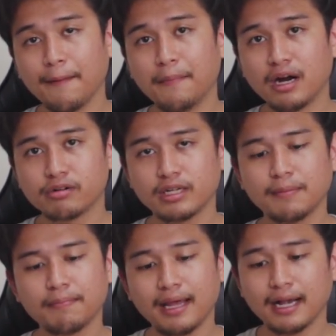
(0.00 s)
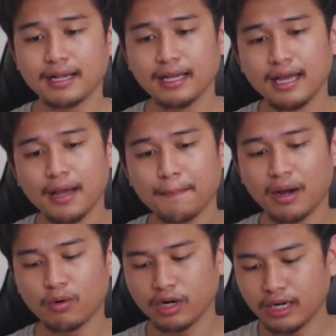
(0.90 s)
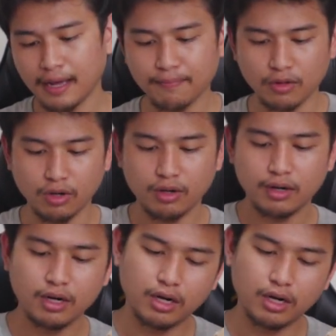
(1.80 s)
a barrel plug power adapter.